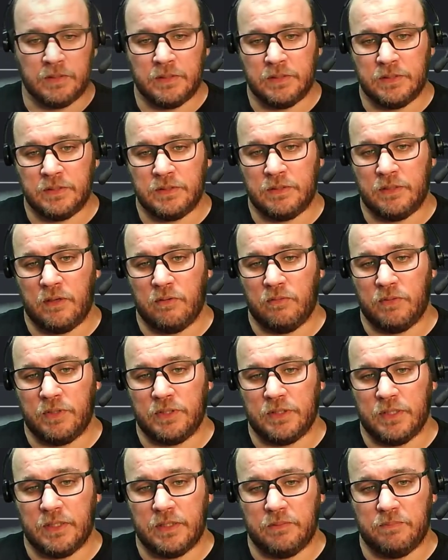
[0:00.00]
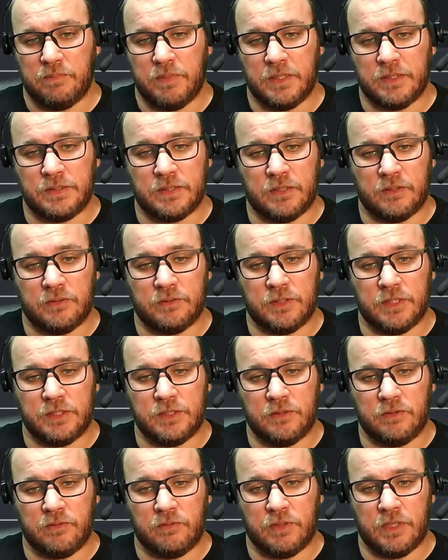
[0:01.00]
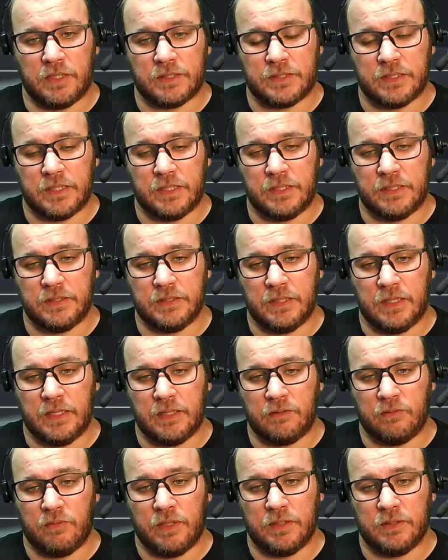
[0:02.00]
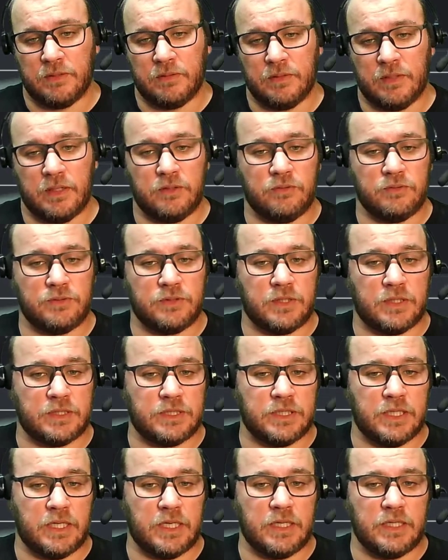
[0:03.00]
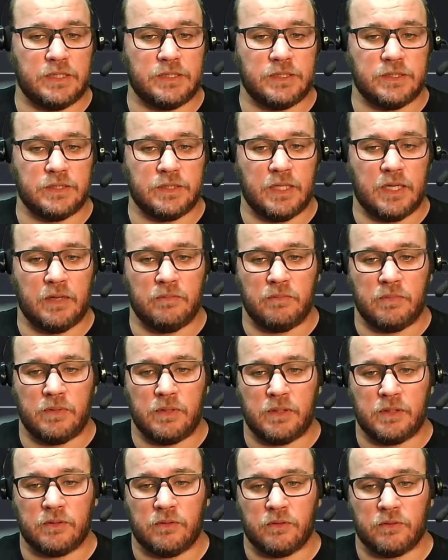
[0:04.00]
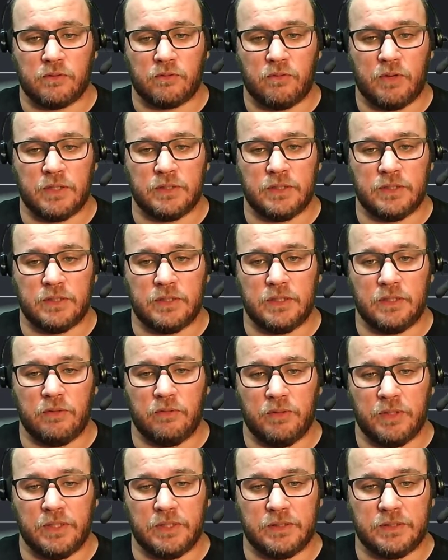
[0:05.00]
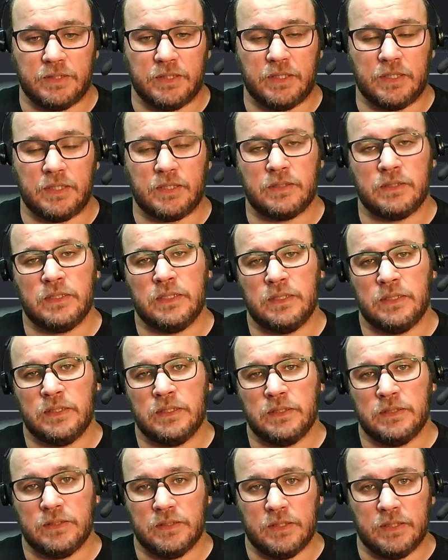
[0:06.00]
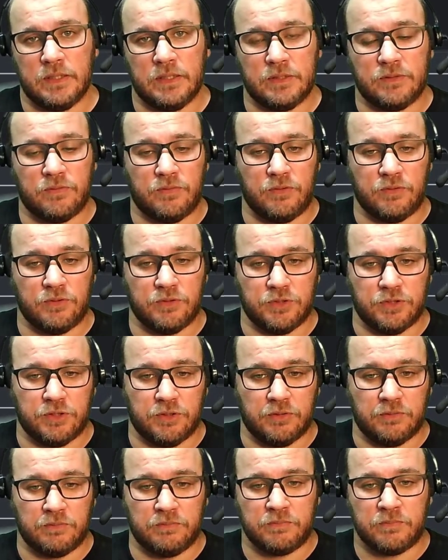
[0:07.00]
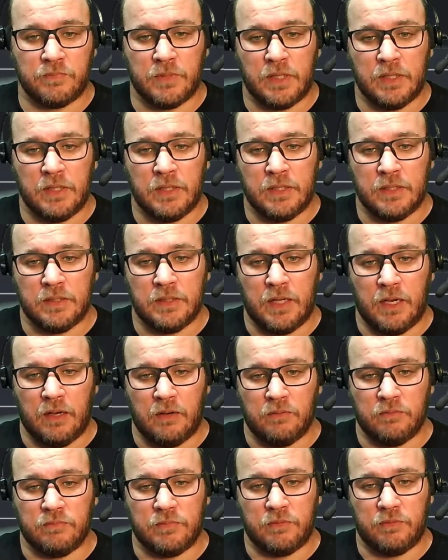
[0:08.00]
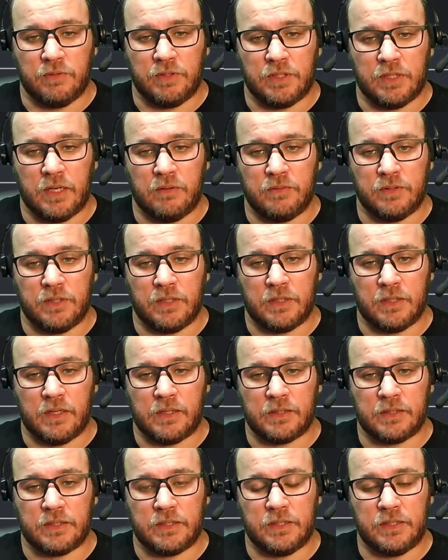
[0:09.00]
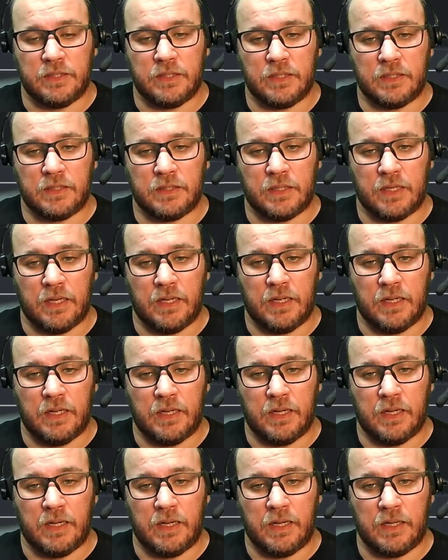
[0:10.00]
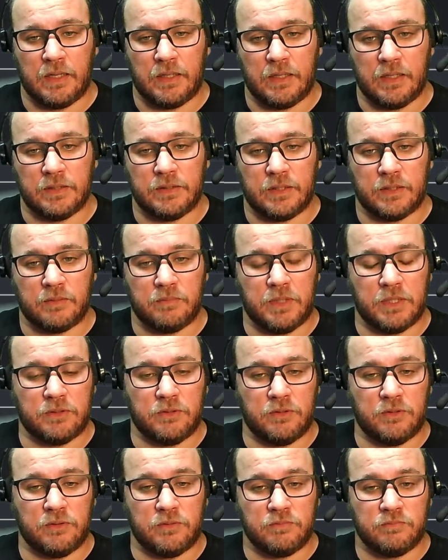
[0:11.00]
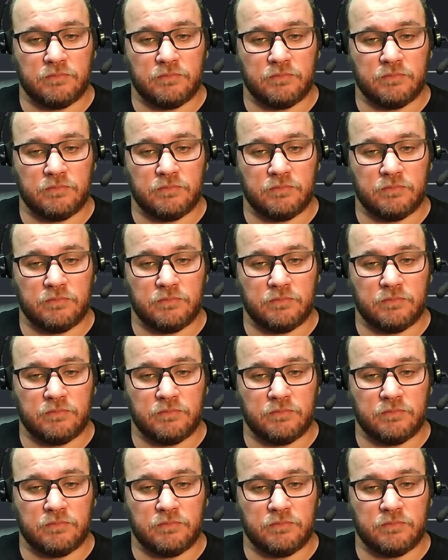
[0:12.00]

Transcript: So with the depends annotation, we are saying that when the user change number or quantity, it will trigger this function. Now we have declared here a getter method